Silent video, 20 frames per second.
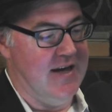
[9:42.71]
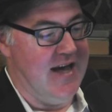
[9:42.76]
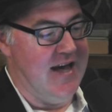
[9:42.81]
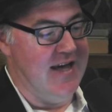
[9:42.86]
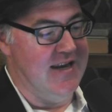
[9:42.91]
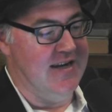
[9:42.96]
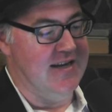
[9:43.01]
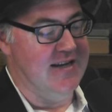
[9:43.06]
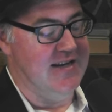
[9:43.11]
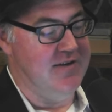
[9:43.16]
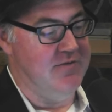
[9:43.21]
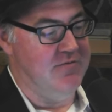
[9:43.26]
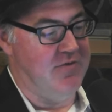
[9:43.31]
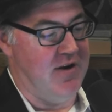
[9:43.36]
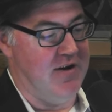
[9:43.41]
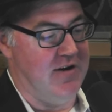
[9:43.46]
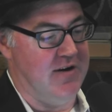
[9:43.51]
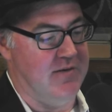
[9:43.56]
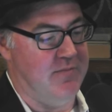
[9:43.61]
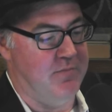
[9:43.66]
And he
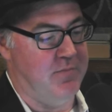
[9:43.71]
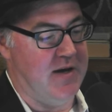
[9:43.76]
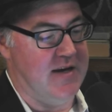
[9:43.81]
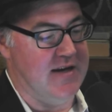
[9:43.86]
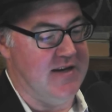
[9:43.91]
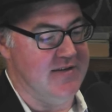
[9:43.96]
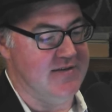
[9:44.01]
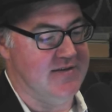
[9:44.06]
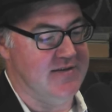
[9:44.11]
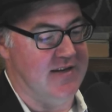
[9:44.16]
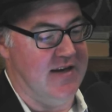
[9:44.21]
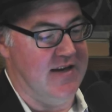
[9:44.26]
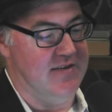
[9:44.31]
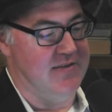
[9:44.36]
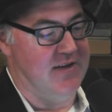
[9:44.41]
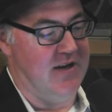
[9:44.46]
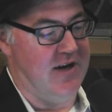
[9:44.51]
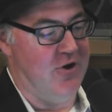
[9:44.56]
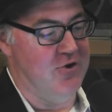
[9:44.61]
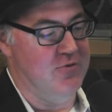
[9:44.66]
wrote a piece,
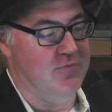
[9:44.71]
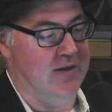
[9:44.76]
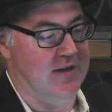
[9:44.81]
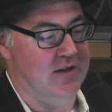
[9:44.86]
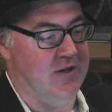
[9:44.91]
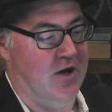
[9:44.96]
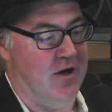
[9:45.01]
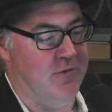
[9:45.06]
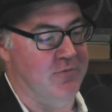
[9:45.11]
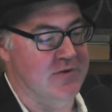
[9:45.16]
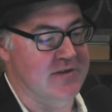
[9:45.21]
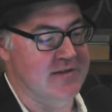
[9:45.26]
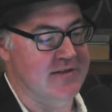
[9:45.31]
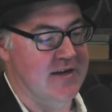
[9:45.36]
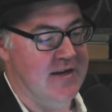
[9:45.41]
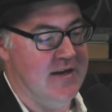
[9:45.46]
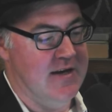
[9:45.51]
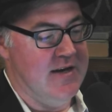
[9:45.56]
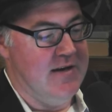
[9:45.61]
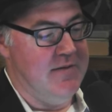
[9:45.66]
and the opening line was,
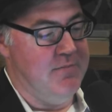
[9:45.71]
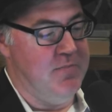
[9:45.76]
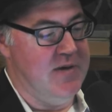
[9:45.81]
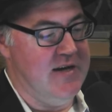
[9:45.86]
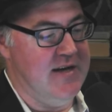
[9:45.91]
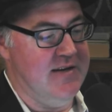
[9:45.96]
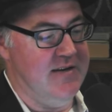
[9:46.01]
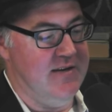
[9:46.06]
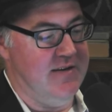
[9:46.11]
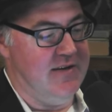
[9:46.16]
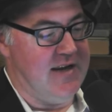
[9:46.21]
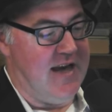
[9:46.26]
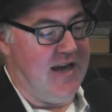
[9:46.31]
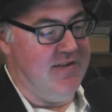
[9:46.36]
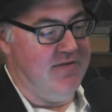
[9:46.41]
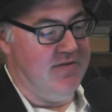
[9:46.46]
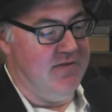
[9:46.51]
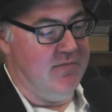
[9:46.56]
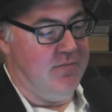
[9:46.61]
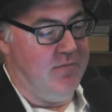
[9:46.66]
meet Dave